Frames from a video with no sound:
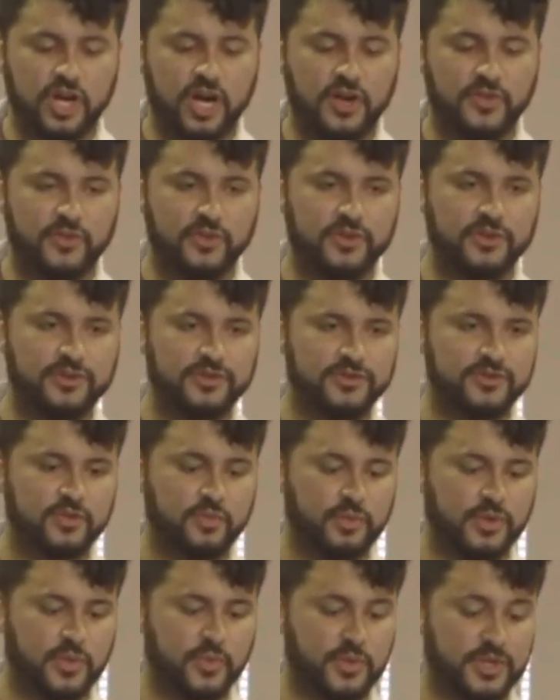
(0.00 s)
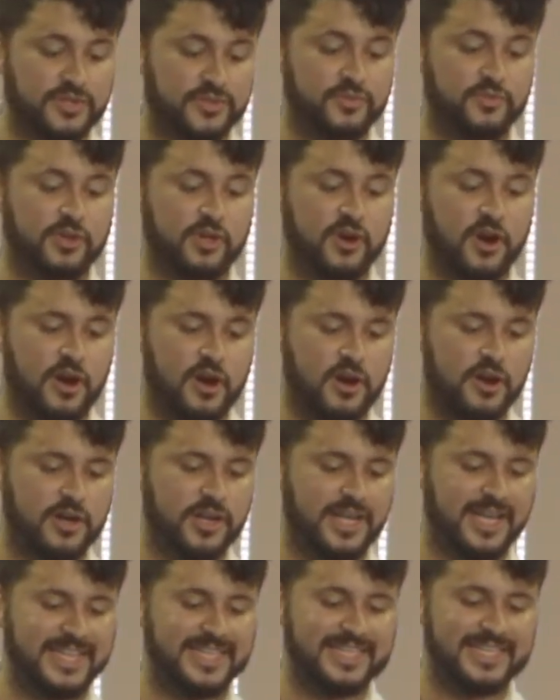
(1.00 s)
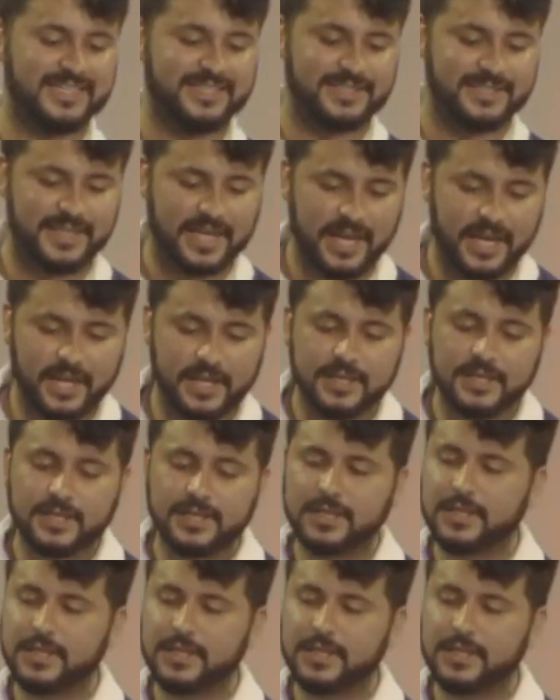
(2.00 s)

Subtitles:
others with disregard and disdain.